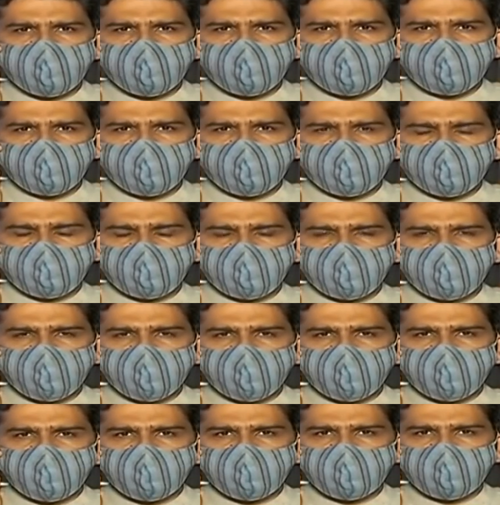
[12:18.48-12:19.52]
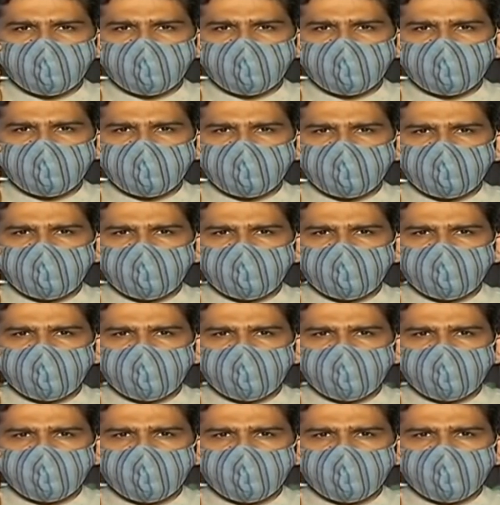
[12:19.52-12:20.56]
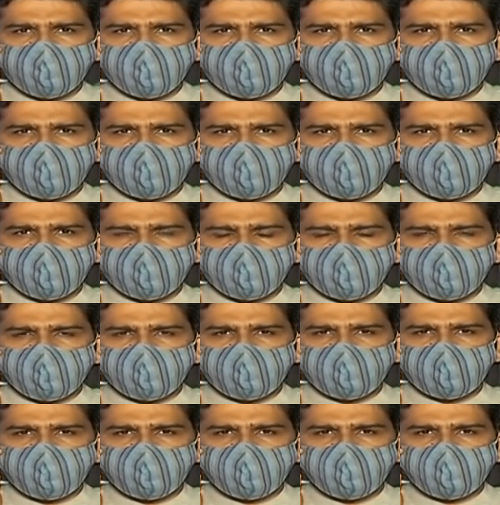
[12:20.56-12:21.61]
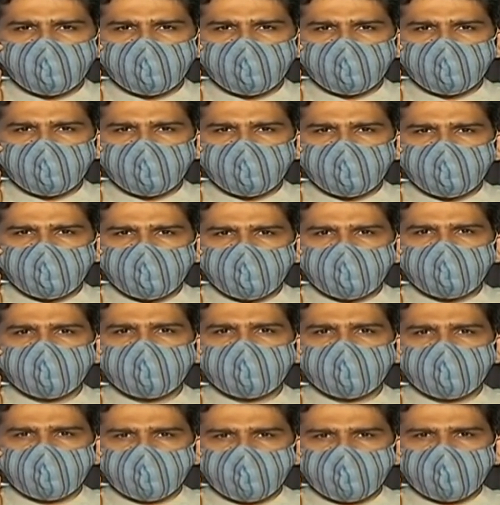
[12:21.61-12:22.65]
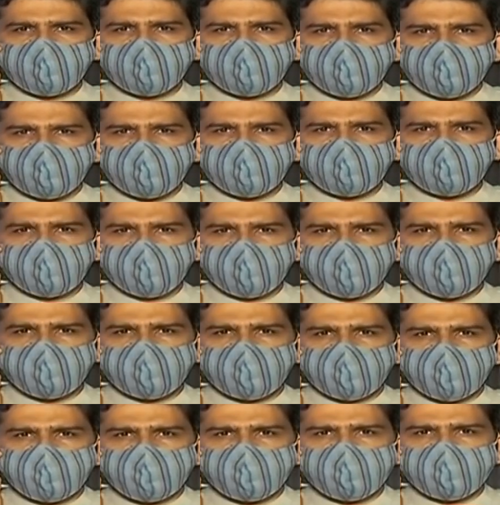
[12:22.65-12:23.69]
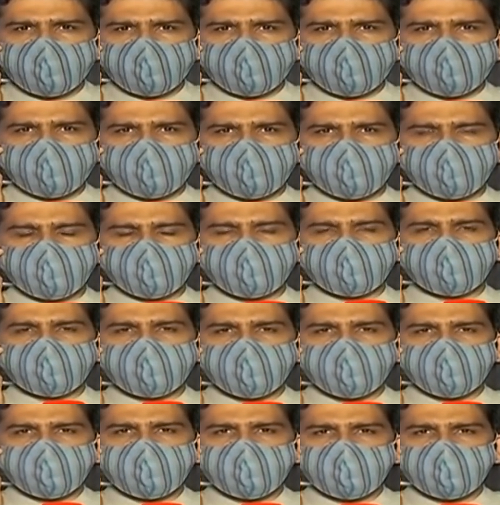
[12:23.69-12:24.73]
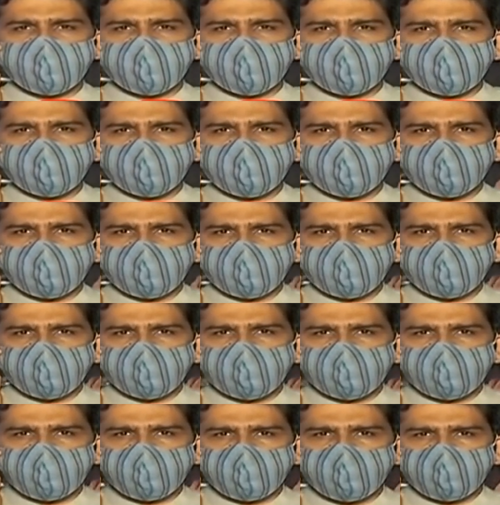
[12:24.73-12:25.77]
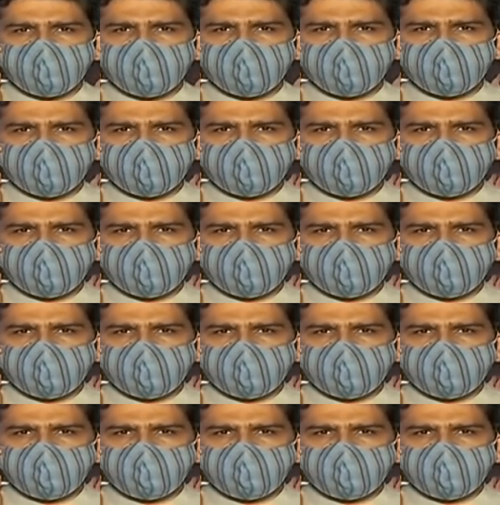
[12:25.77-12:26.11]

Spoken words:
(not speaking)